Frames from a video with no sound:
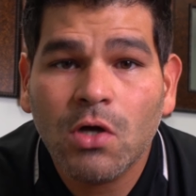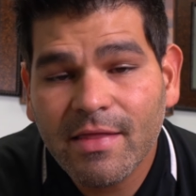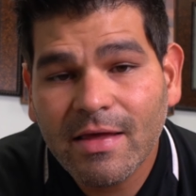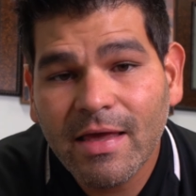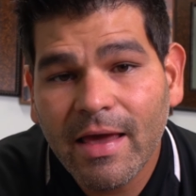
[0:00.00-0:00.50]

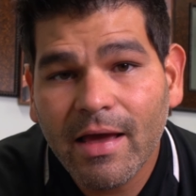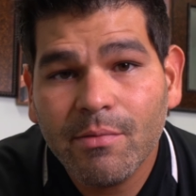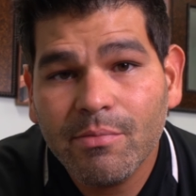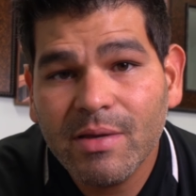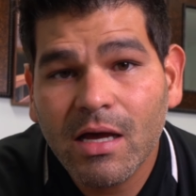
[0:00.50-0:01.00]
they
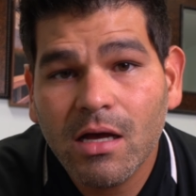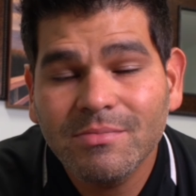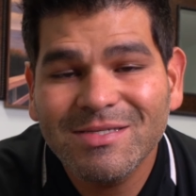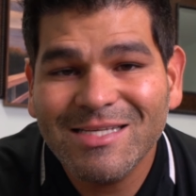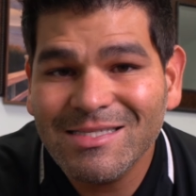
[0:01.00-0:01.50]
can
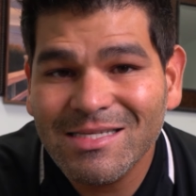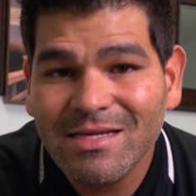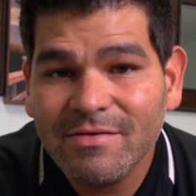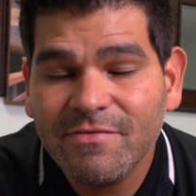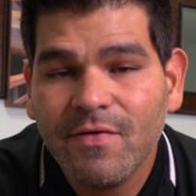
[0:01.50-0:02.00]
become
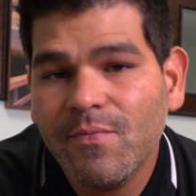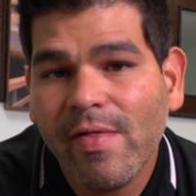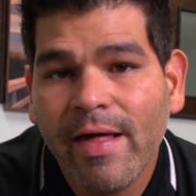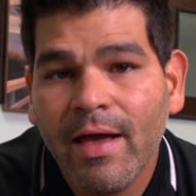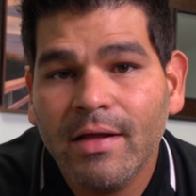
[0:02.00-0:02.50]
sensitive
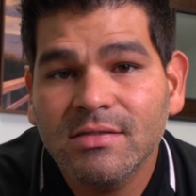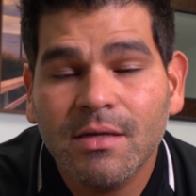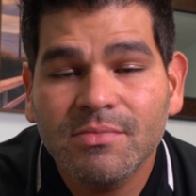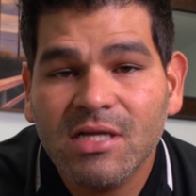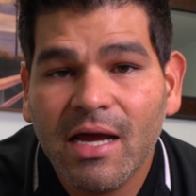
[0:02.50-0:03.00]
and
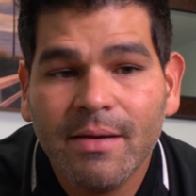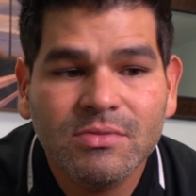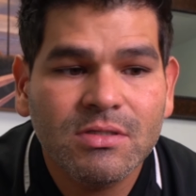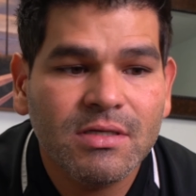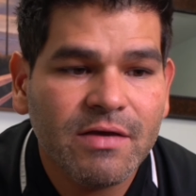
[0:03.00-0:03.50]

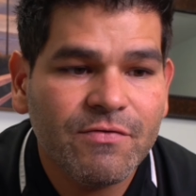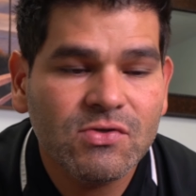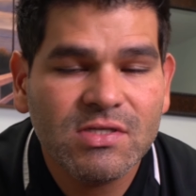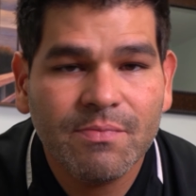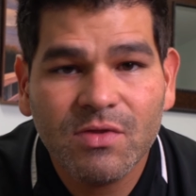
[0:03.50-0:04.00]
sometimes give you
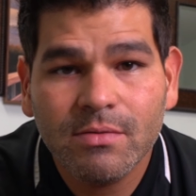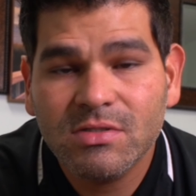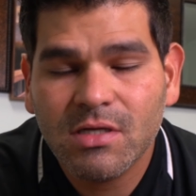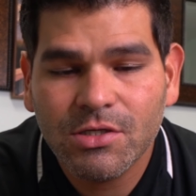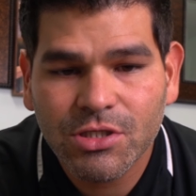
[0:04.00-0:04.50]

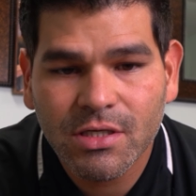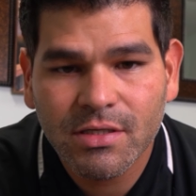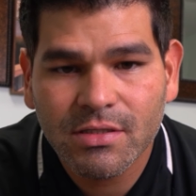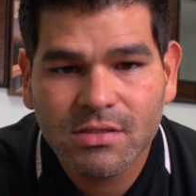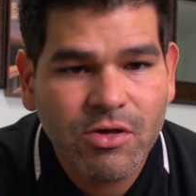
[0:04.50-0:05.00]
symptoms such
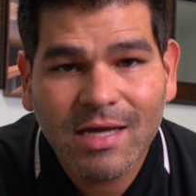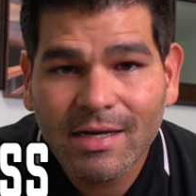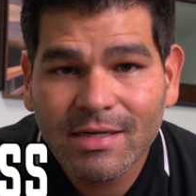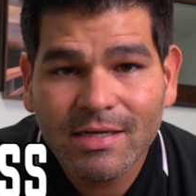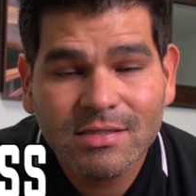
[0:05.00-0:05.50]
as
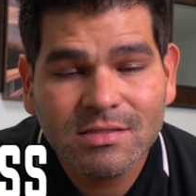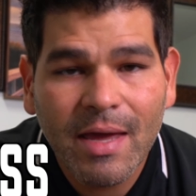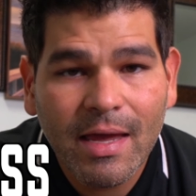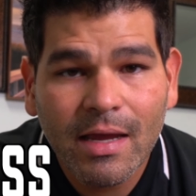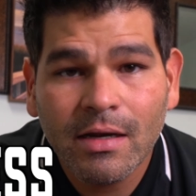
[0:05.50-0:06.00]
tightness,
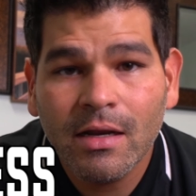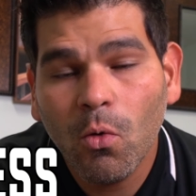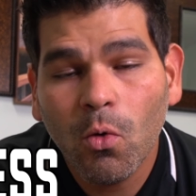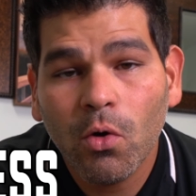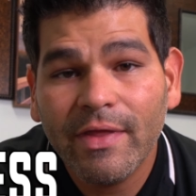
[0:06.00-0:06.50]
pain,
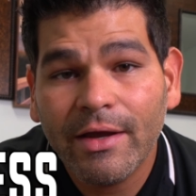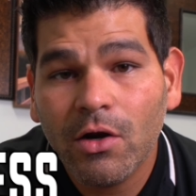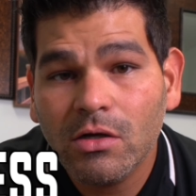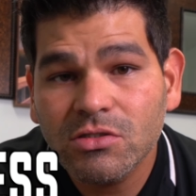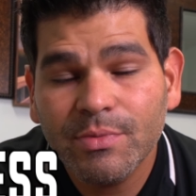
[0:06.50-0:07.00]
or they
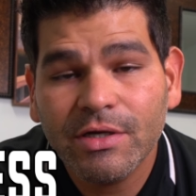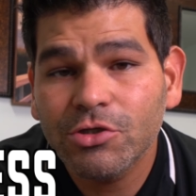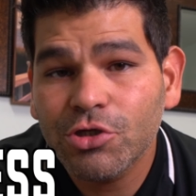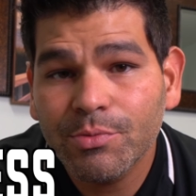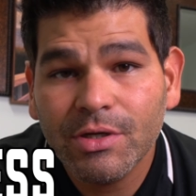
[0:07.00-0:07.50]
can also be
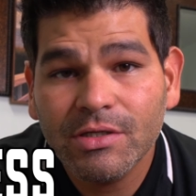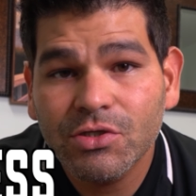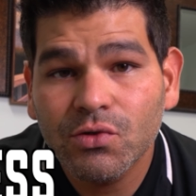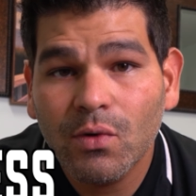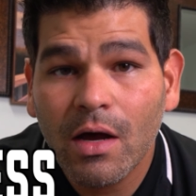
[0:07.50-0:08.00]
contributing
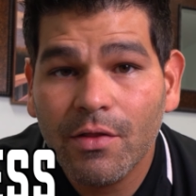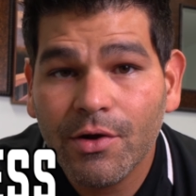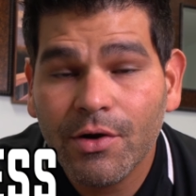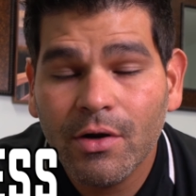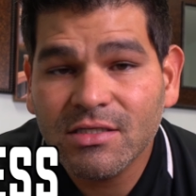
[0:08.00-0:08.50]
to
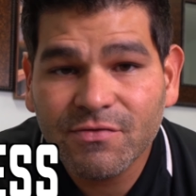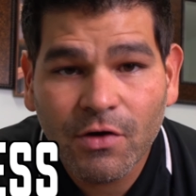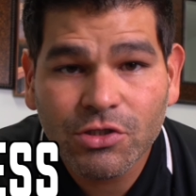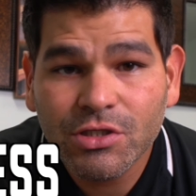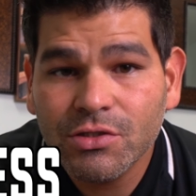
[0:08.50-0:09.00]
other
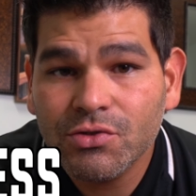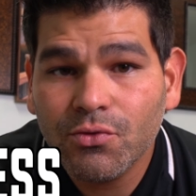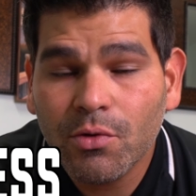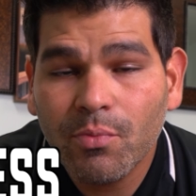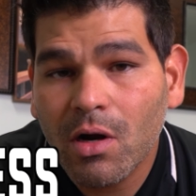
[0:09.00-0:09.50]
dysfunctions
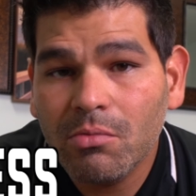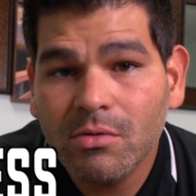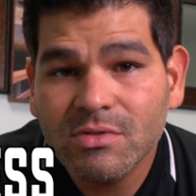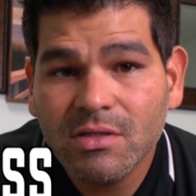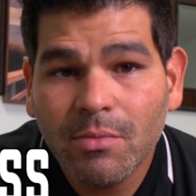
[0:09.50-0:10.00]
or
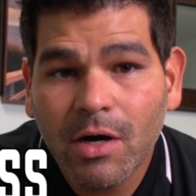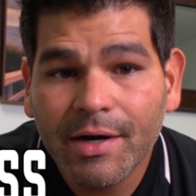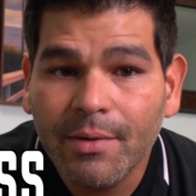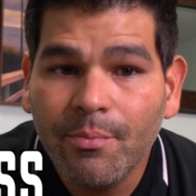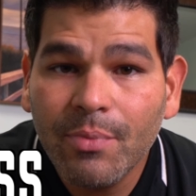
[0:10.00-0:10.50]
problems in the
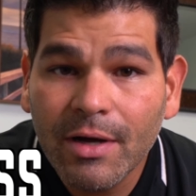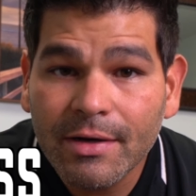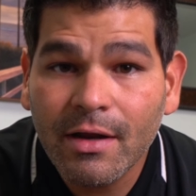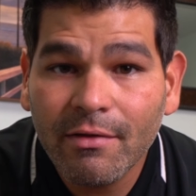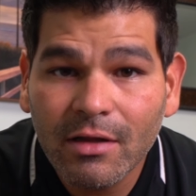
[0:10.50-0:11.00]
body.
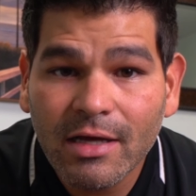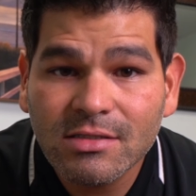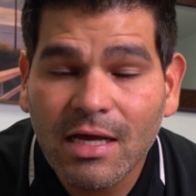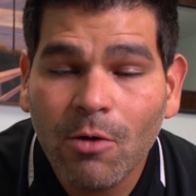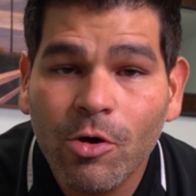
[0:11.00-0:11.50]
But
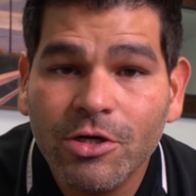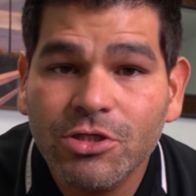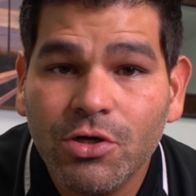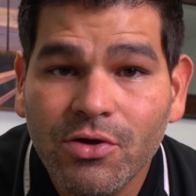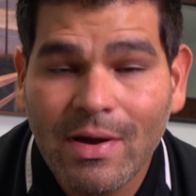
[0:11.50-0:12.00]
nonetheless, I wanna
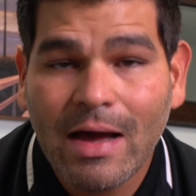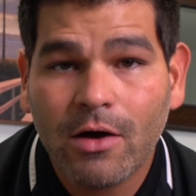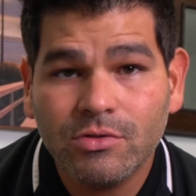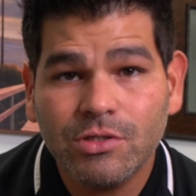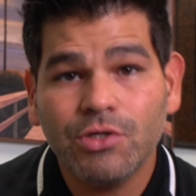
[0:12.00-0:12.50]
show you
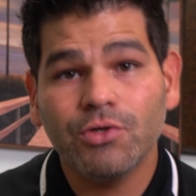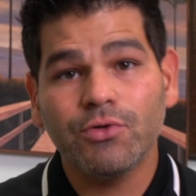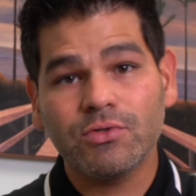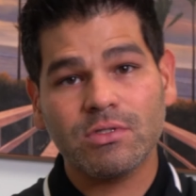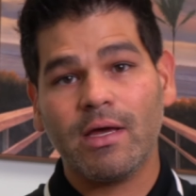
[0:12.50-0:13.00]
how to
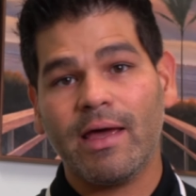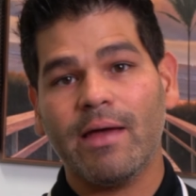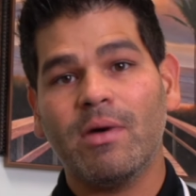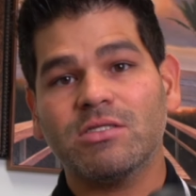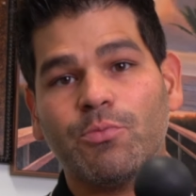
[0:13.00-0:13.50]
use
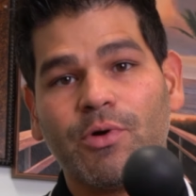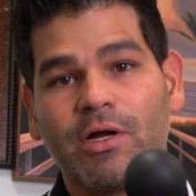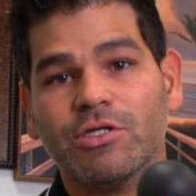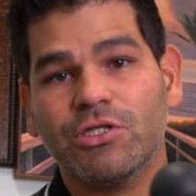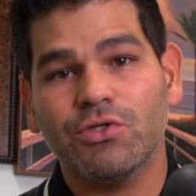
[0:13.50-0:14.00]
a muscle
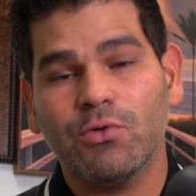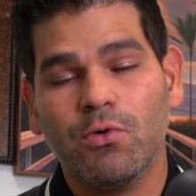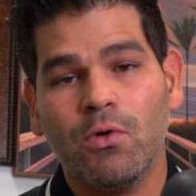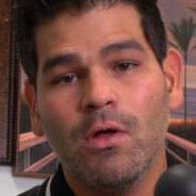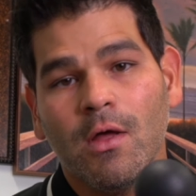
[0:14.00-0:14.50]
percussion
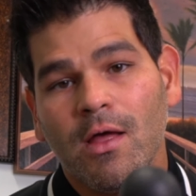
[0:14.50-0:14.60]
tool